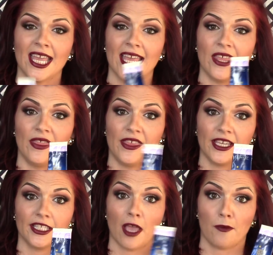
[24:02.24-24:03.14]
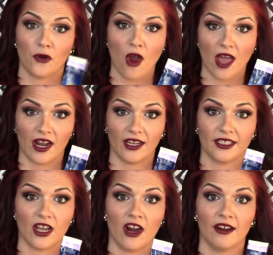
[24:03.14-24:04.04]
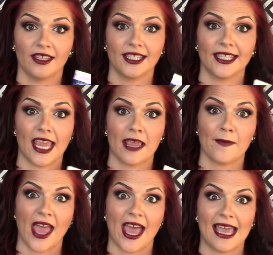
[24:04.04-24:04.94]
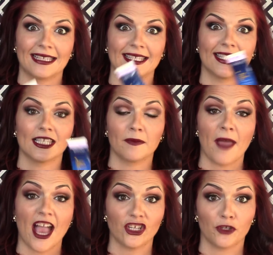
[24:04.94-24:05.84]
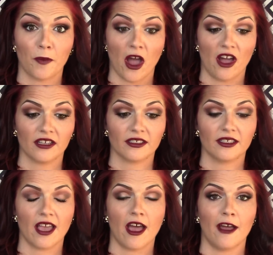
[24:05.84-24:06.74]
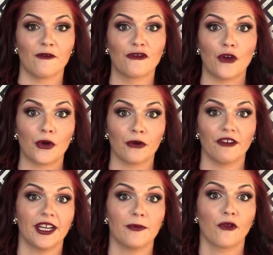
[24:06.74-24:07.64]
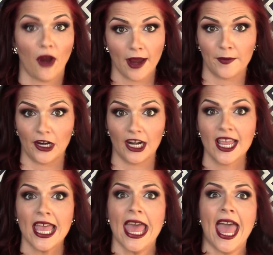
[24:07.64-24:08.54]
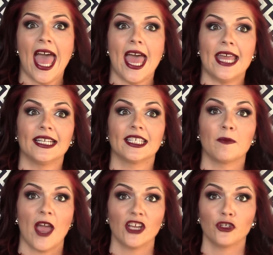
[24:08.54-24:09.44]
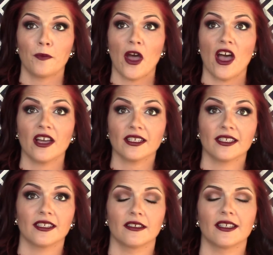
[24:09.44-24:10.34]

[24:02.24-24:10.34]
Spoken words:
this product are the same as the Smashbox Photo Ready Primer. And Smashbox,